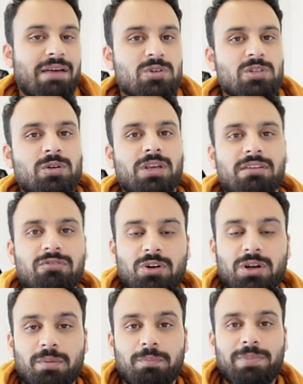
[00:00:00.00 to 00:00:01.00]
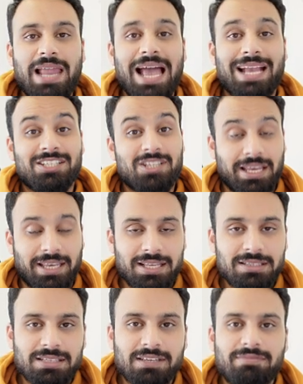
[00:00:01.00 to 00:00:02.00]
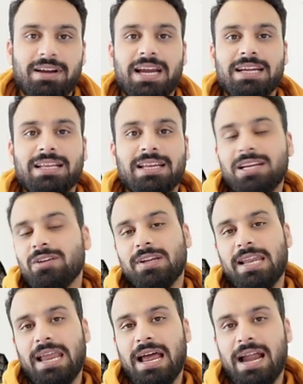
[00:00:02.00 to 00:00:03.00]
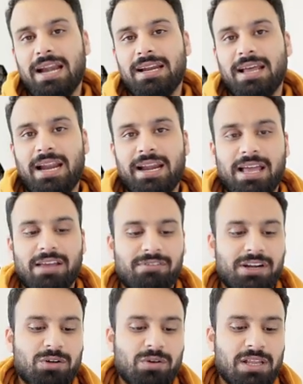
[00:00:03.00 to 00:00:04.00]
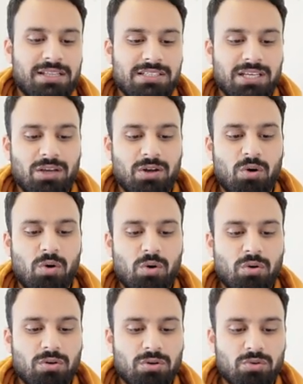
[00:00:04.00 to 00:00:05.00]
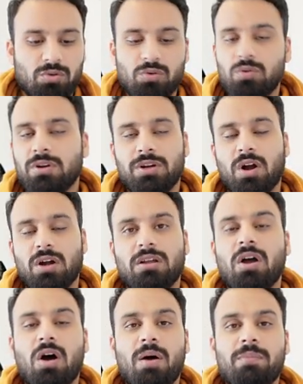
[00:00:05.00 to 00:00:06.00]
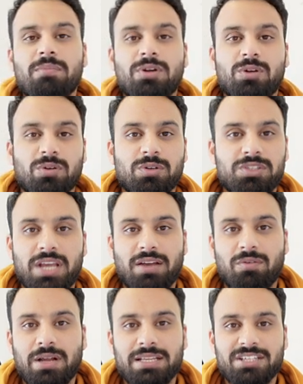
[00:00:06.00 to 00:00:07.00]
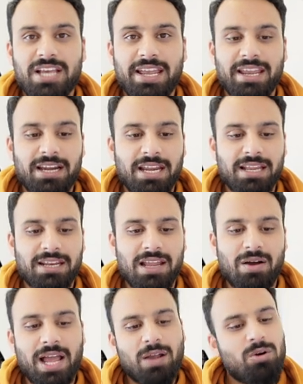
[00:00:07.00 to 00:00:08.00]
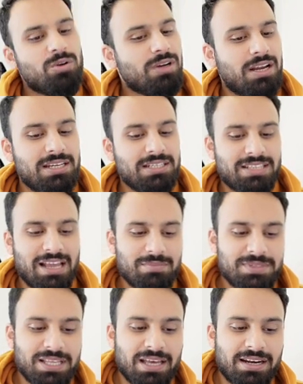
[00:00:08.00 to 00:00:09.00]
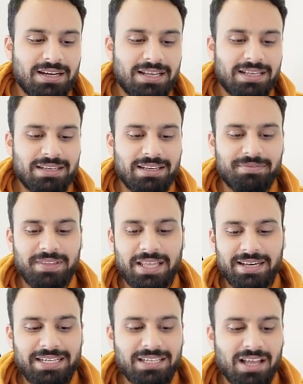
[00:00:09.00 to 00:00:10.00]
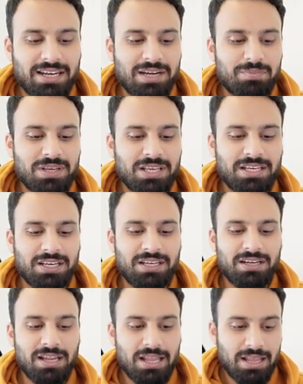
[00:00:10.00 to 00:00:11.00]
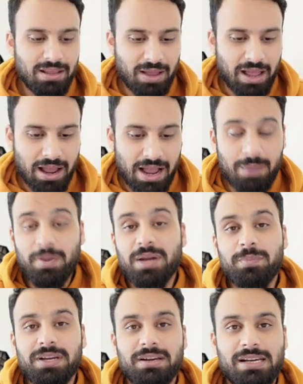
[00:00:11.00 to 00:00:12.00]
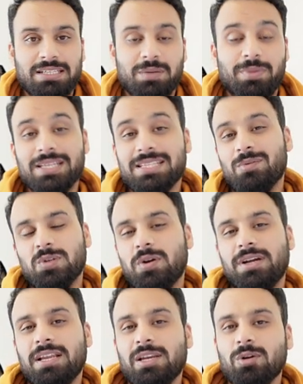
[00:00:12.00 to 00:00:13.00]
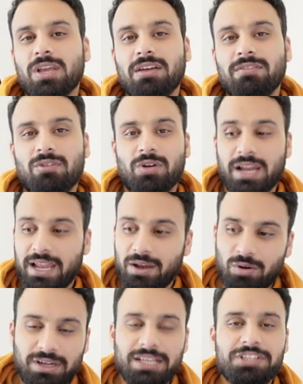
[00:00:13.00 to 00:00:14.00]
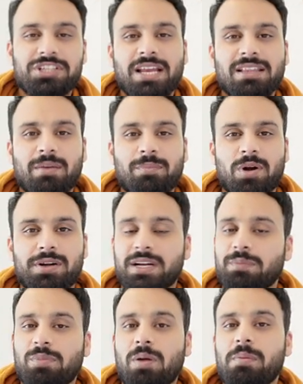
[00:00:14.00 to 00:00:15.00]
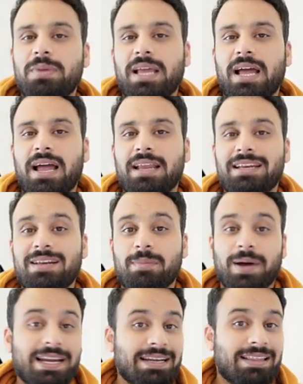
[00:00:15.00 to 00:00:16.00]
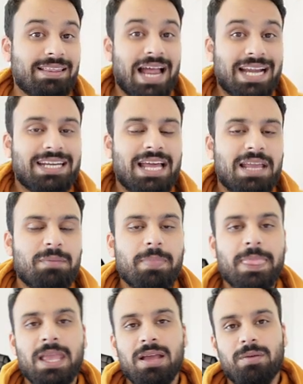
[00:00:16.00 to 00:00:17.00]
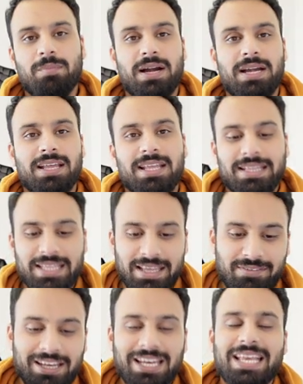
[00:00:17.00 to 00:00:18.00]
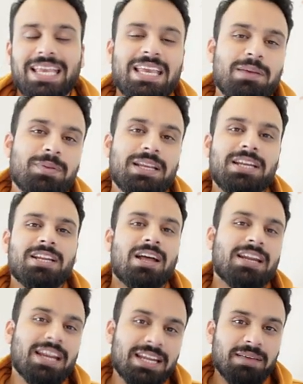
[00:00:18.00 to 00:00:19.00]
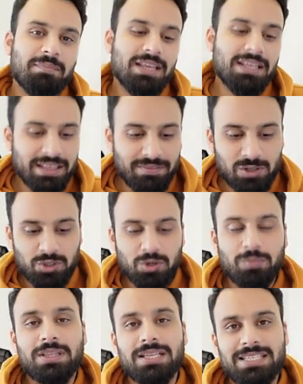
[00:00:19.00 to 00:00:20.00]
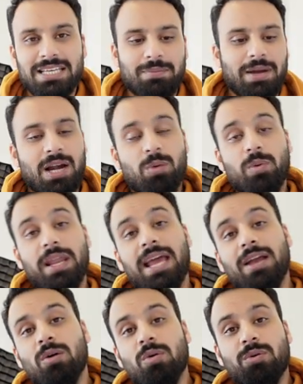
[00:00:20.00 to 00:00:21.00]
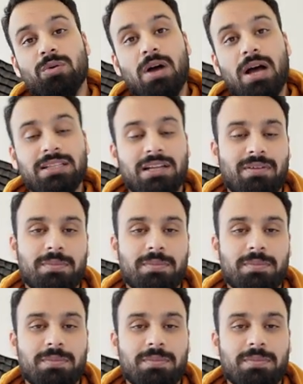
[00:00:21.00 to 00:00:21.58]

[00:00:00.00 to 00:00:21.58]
i was looking for black jackets if i had clicked on an ad and i went to let's say oku.com to check one jacket now i go to Khaleej Times there if they retarget me here uh, i might be interested because i was already looking for i already checked their product probably i didn't buy it that time but they will keep retargeting me they will show me the same ad when i go to other